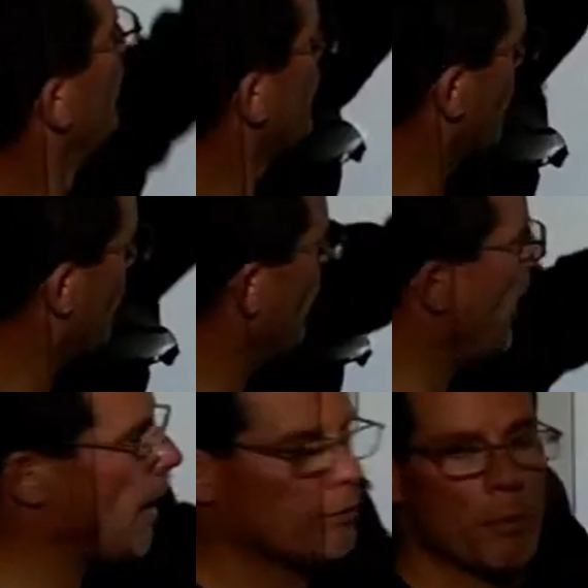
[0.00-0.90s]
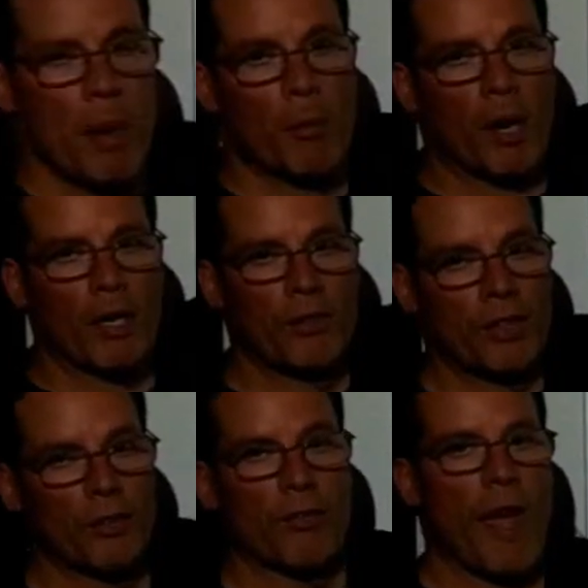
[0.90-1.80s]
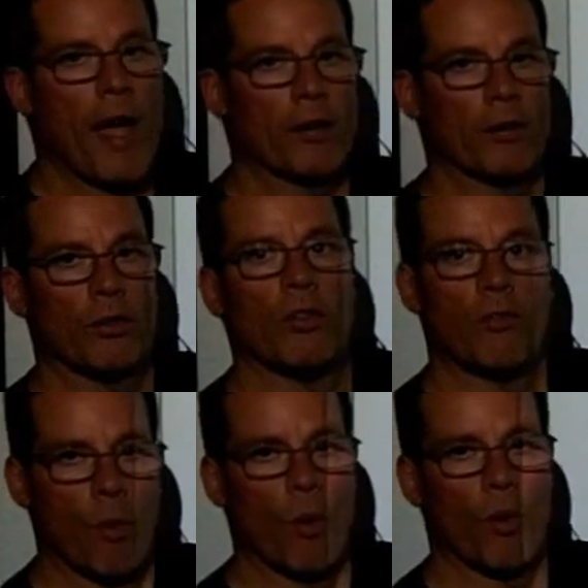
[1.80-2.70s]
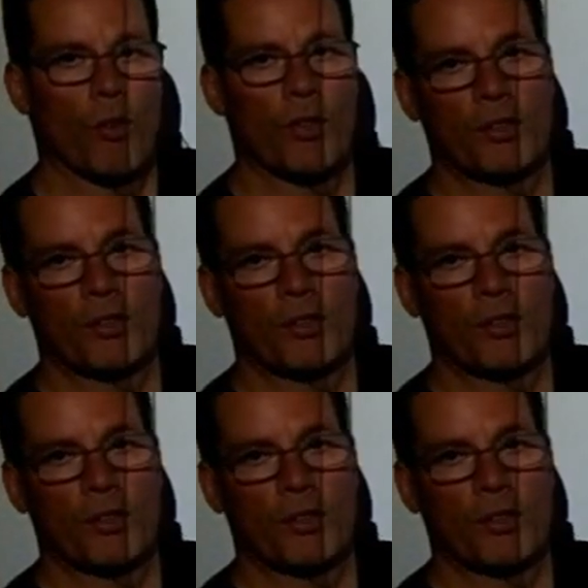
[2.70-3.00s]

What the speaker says: You're going to have to memorize these values for